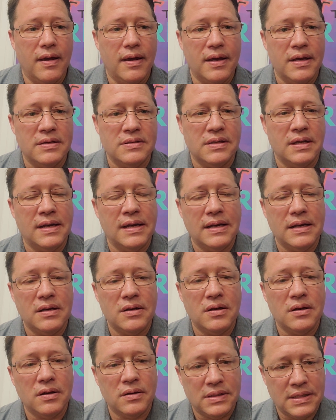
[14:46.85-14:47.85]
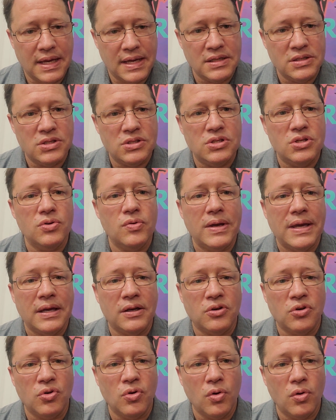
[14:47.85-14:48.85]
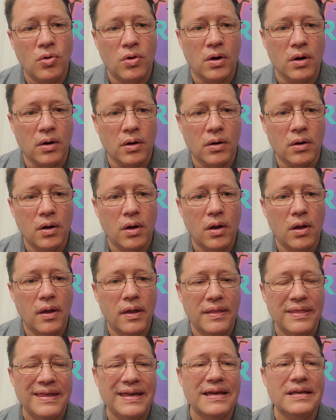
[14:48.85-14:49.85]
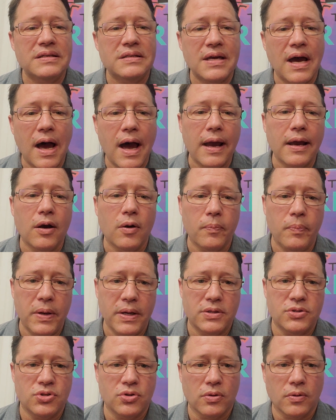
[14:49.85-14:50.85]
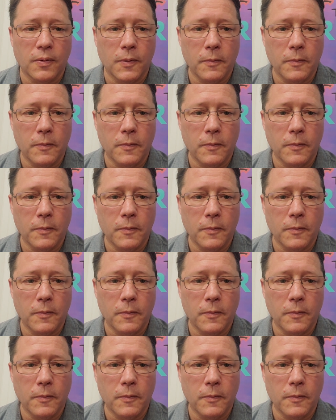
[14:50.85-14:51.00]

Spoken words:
is that it tends to ignore the entire picture.